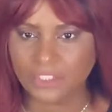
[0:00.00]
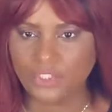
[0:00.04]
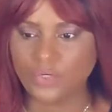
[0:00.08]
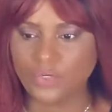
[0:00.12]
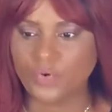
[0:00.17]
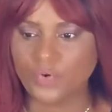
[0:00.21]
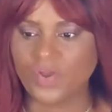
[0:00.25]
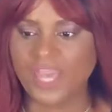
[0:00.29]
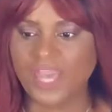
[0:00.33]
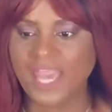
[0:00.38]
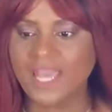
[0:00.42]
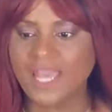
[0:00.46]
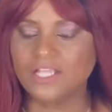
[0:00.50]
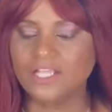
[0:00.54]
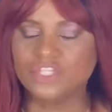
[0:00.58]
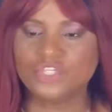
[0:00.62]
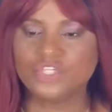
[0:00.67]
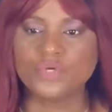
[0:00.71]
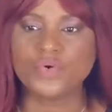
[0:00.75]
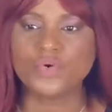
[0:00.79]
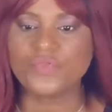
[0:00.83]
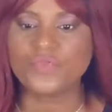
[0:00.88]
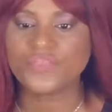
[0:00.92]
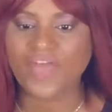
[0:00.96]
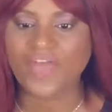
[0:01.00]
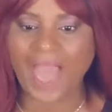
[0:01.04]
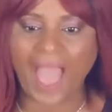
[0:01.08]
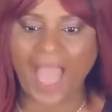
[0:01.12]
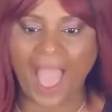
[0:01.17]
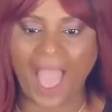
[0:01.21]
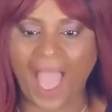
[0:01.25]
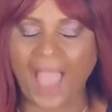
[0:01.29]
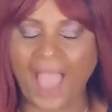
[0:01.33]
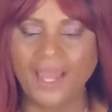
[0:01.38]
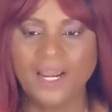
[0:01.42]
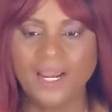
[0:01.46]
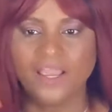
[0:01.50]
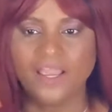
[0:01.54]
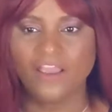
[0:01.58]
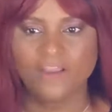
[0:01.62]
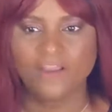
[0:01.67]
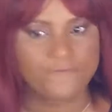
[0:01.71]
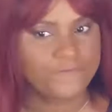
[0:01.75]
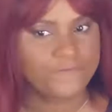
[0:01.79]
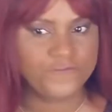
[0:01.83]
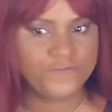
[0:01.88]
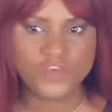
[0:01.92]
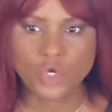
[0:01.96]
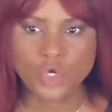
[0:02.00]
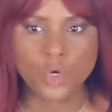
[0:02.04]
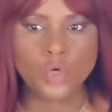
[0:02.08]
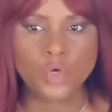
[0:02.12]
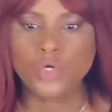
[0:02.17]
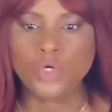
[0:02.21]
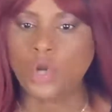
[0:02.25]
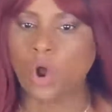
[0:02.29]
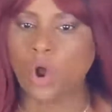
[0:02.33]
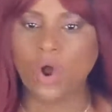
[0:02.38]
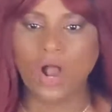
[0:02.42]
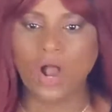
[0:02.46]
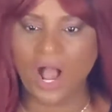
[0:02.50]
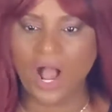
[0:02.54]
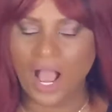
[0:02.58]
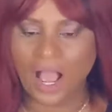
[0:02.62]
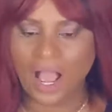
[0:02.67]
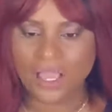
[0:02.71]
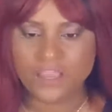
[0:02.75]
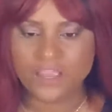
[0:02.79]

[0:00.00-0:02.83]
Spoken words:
You can't do that if you don't